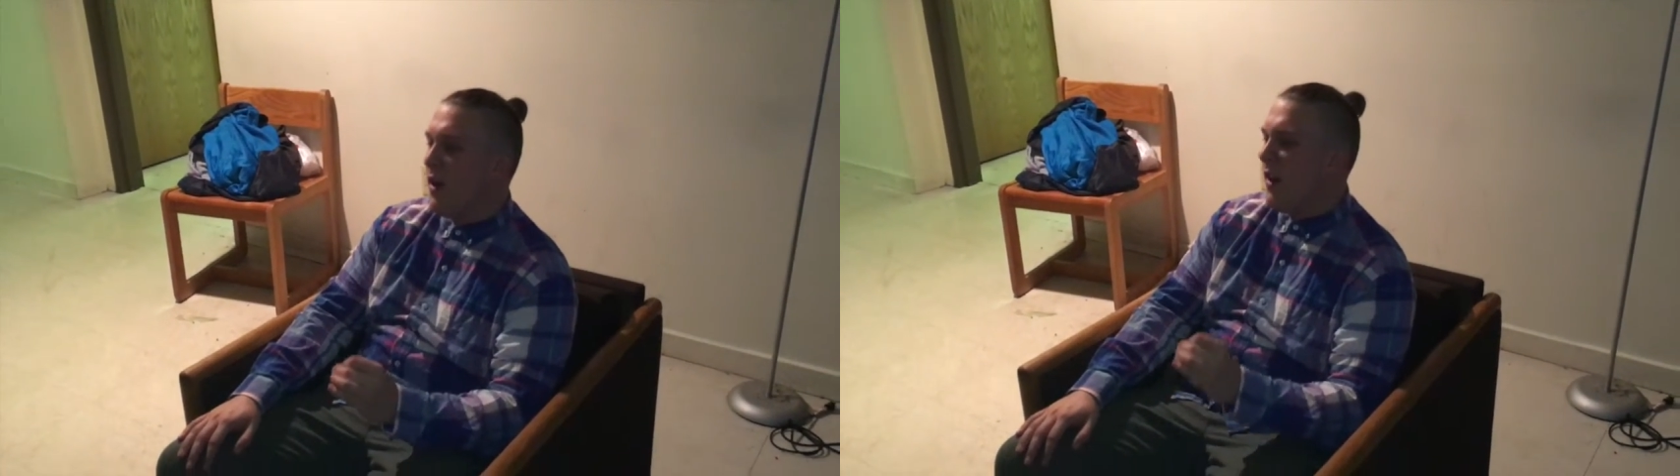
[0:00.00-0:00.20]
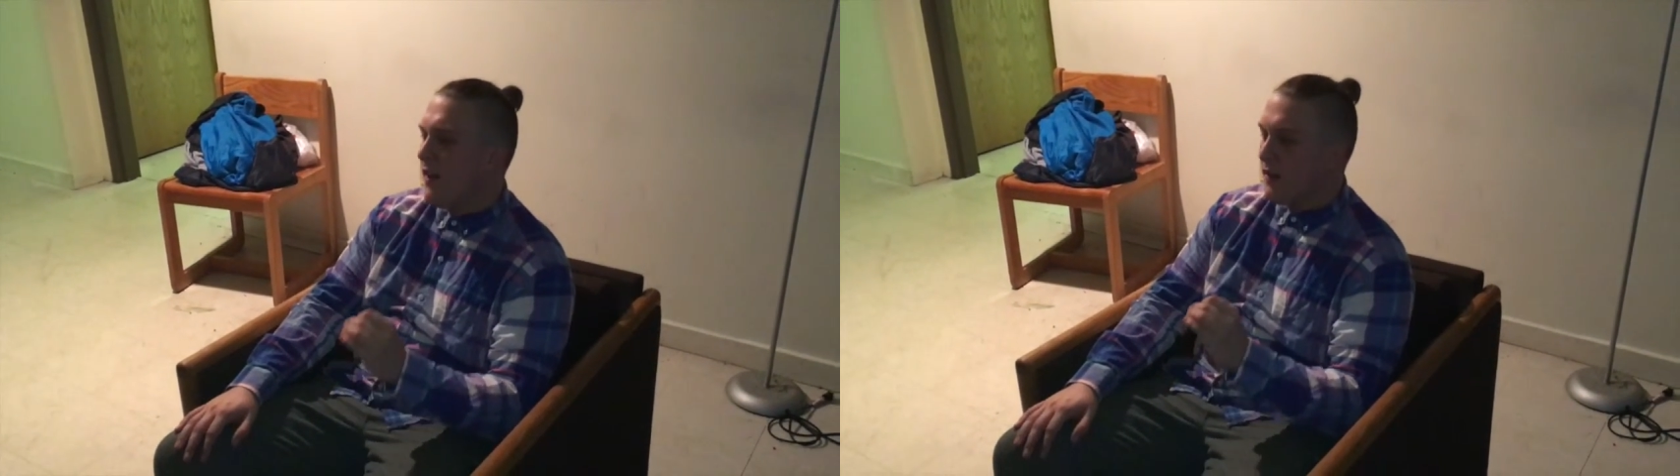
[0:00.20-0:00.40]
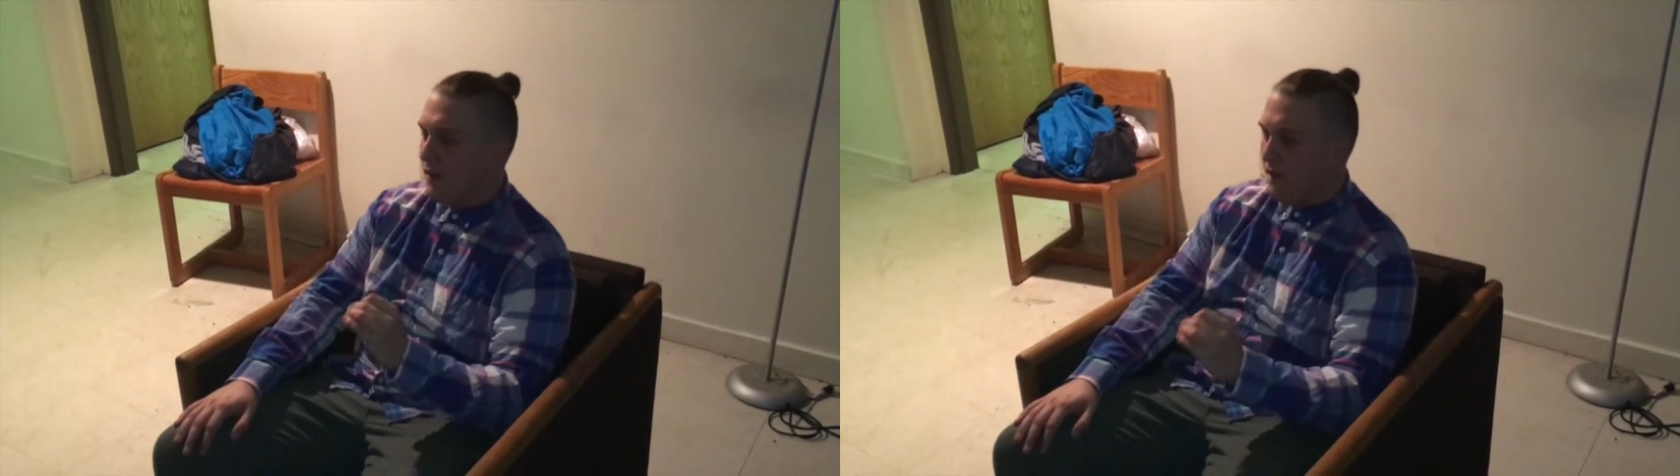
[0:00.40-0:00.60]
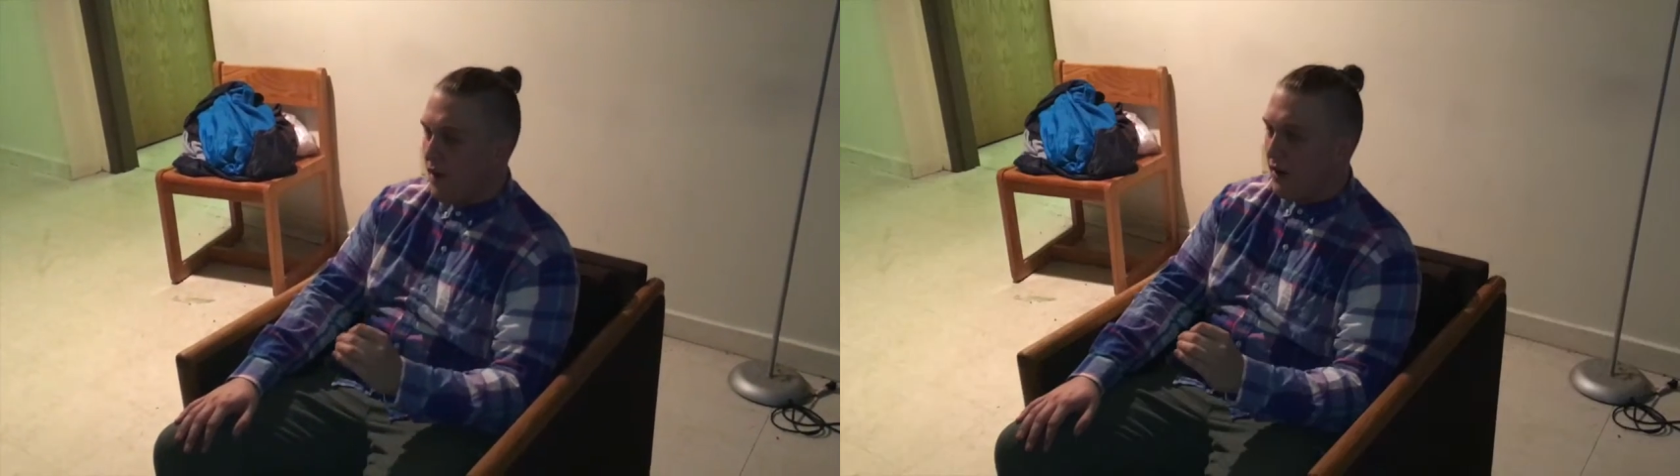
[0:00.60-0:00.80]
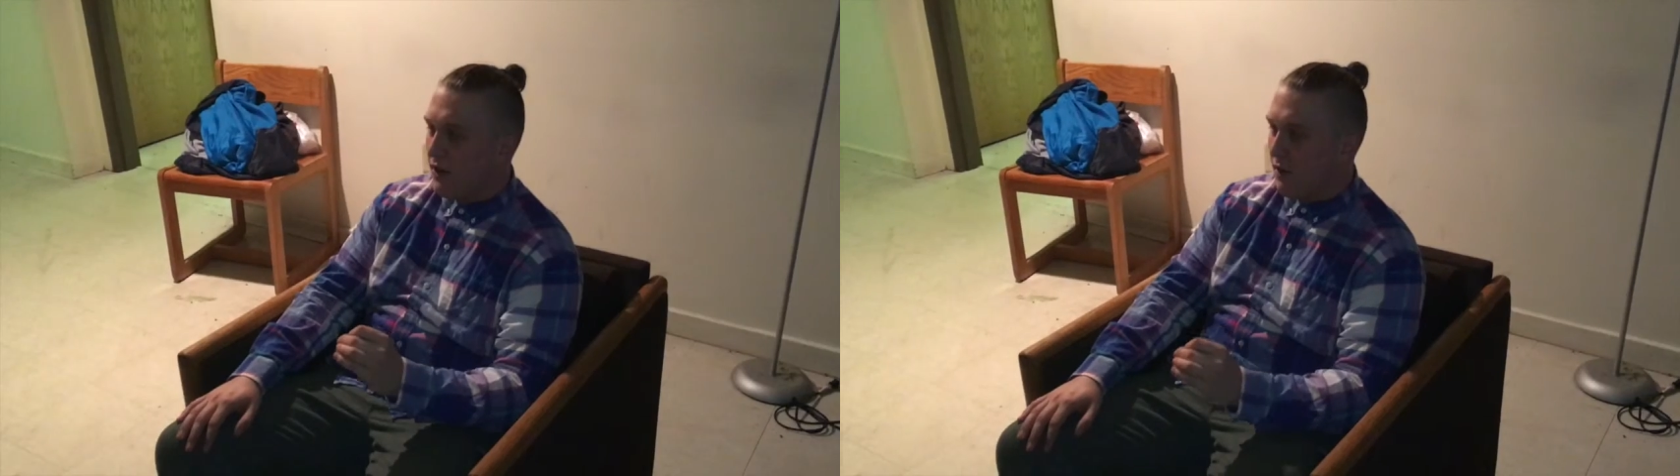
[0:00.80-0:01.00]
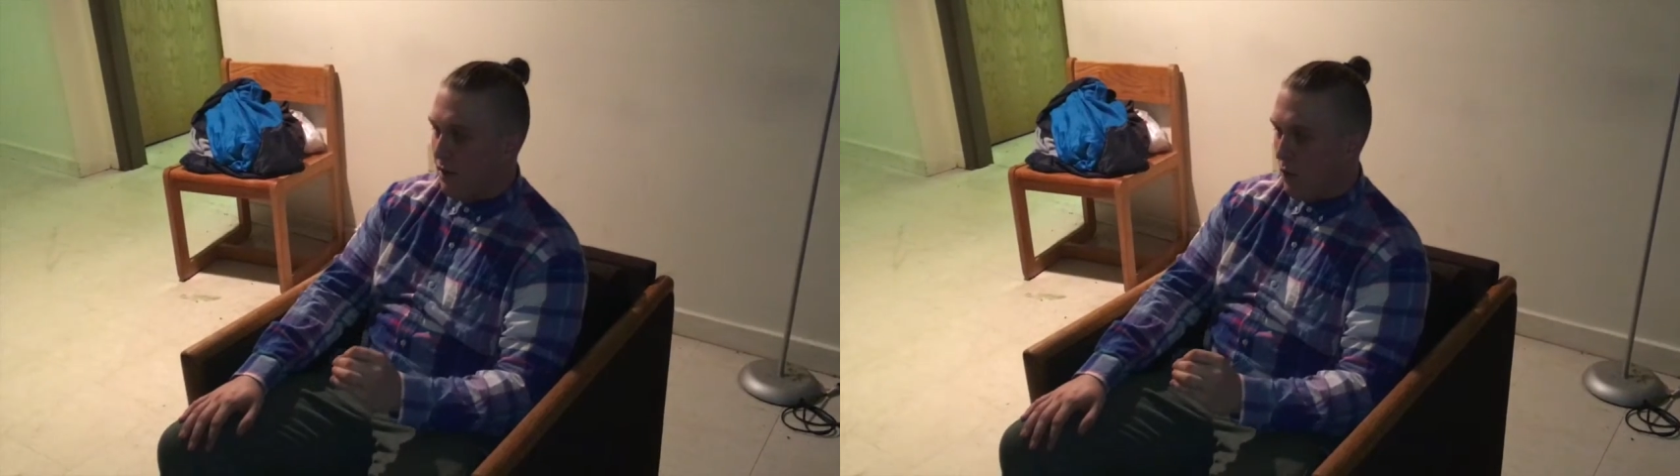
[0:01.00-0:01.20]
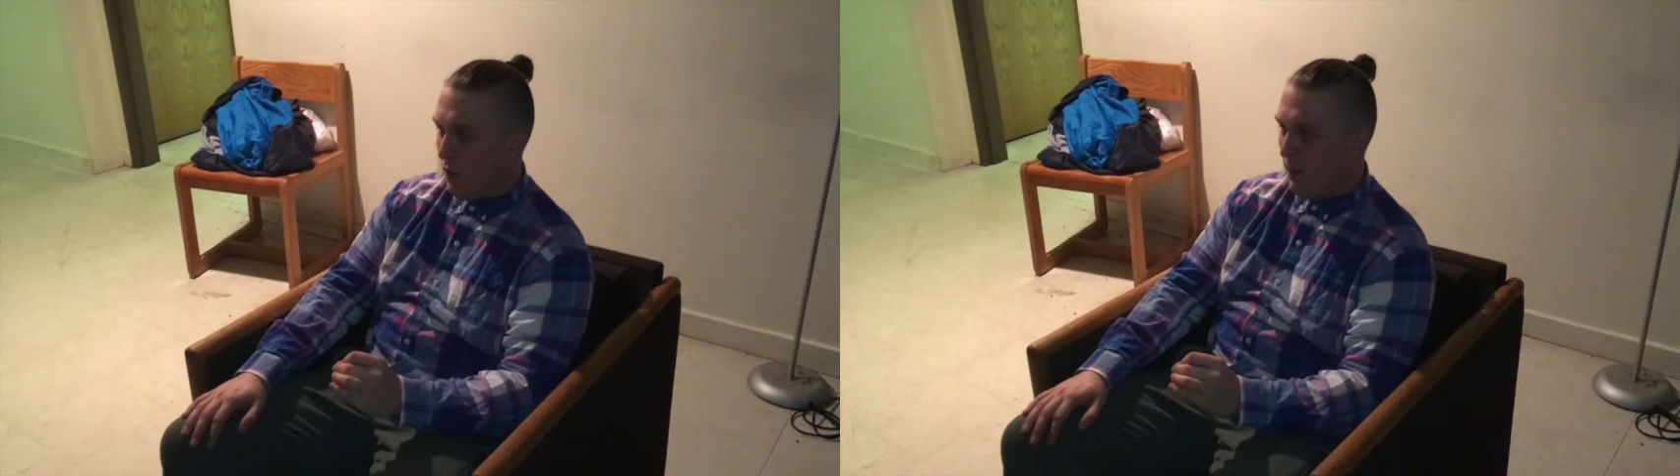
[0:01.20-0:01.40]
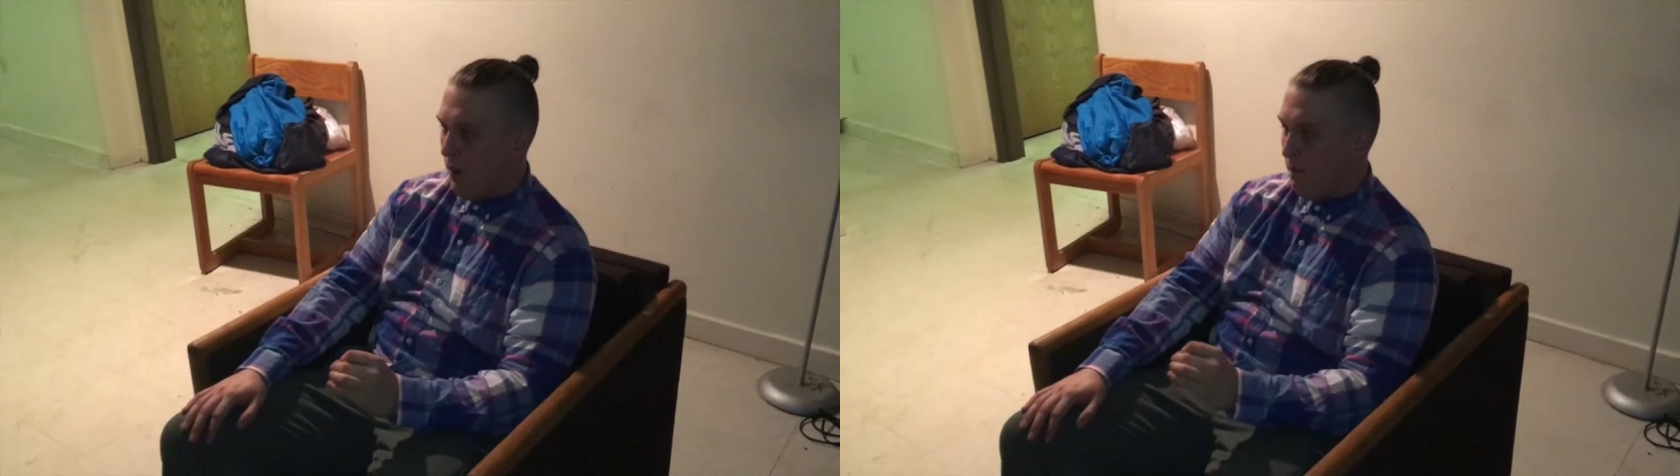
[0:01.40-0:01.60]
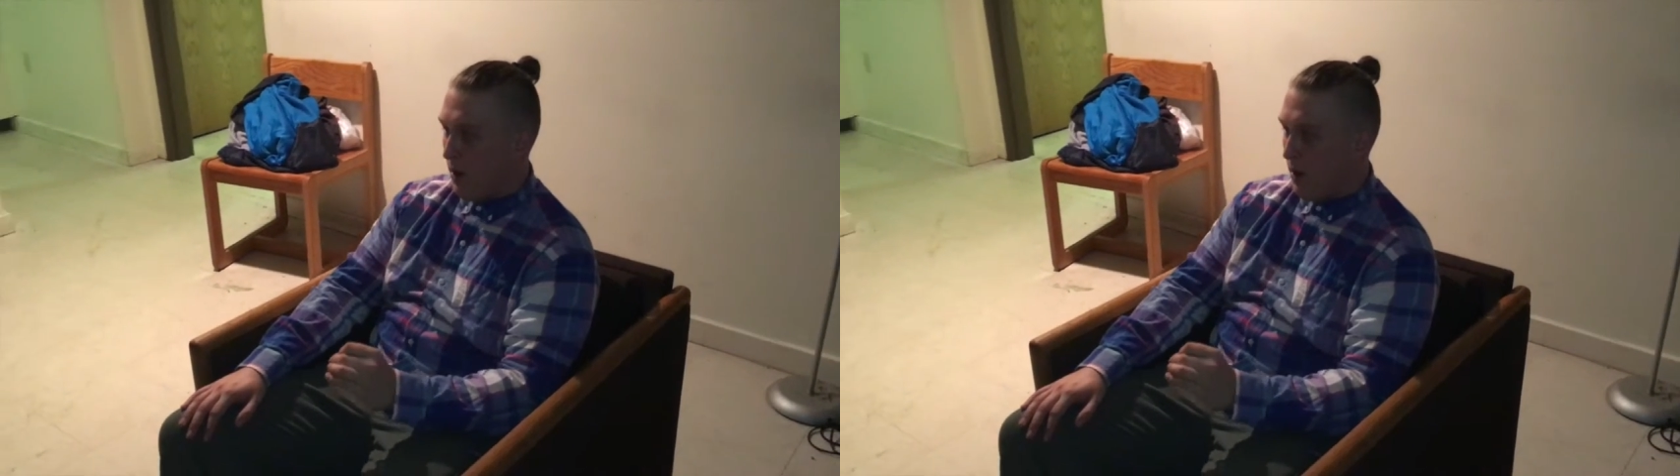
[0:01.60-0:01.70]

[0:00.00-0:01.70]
is an effective form of